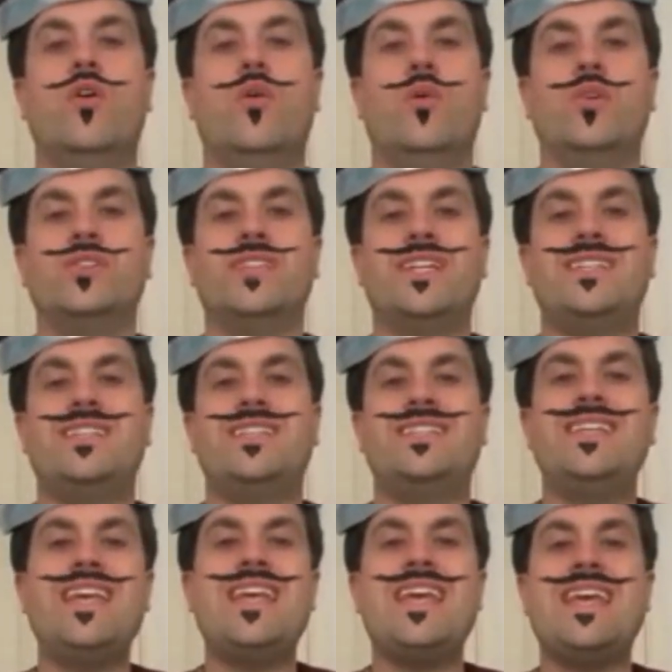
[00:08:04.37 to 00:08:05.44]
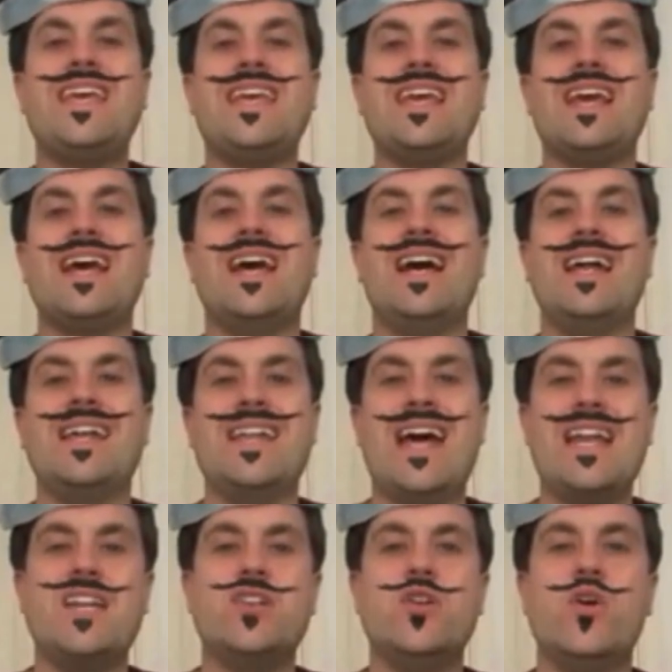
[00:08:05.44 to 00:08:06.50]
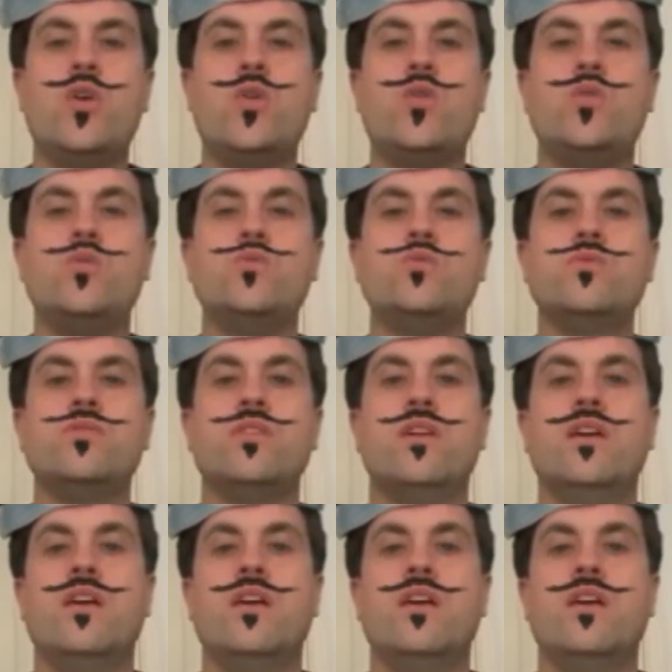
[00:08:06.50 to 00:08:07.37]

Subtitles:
Was it C, Nando's?